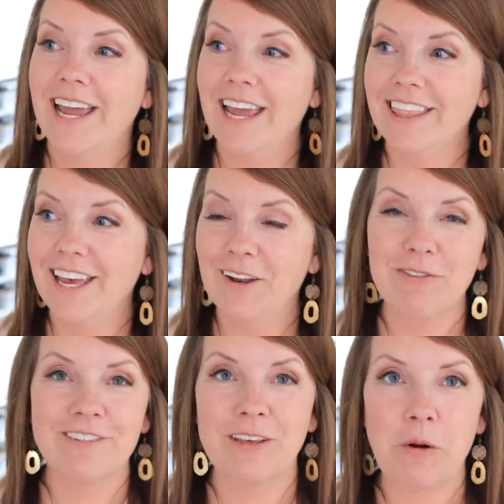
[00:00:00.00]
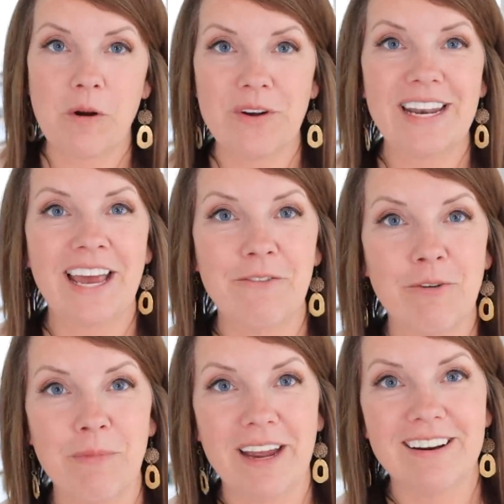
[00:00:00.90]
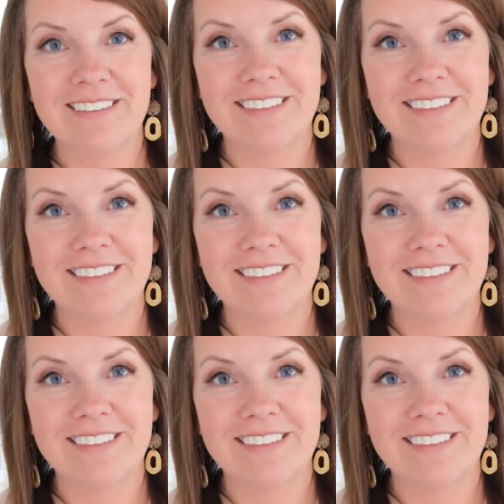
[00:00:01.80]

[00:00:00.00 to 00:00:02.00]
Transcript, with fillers: and then we'll see where we want to head from there.